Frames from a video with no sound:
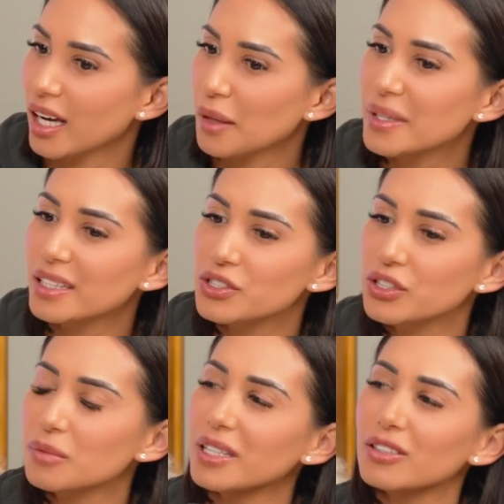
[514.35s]
I mean, it
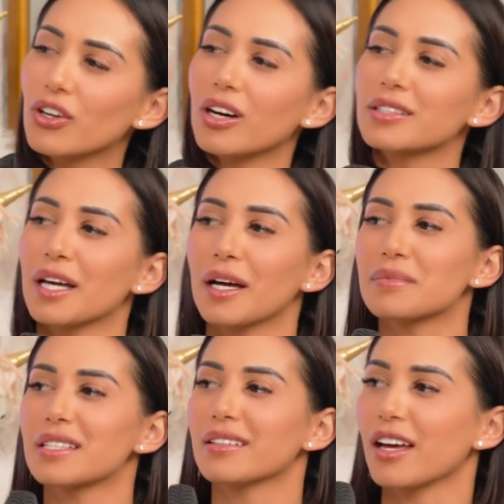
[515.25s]
took me a long time
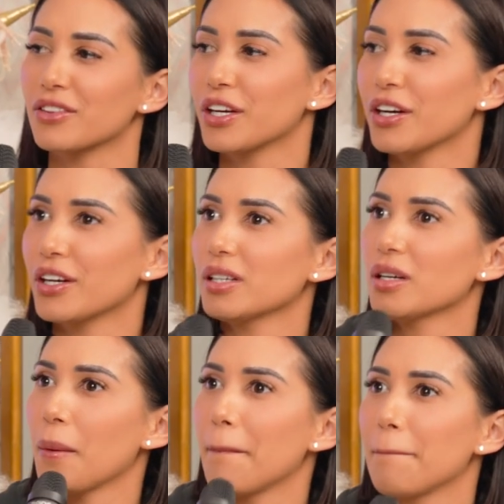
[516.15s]
to get there,
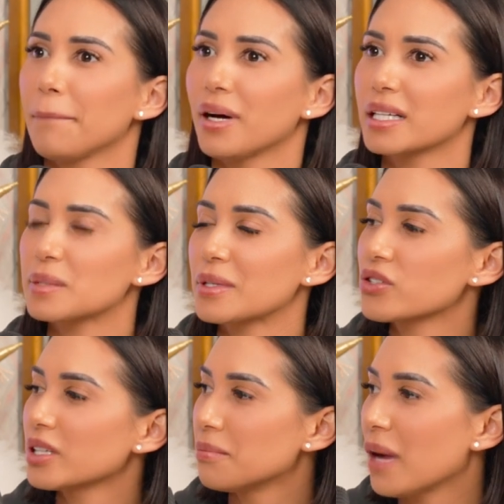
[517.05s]
but
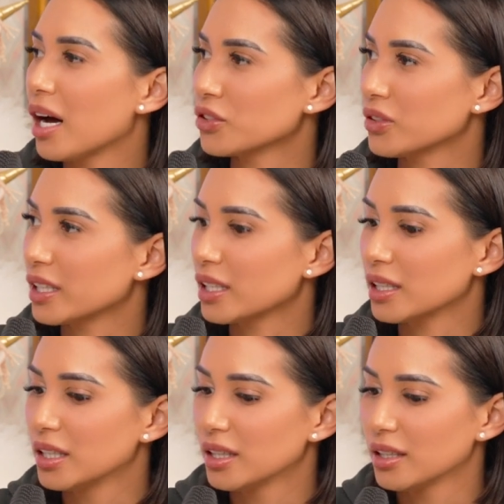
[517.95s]
especially in modeling,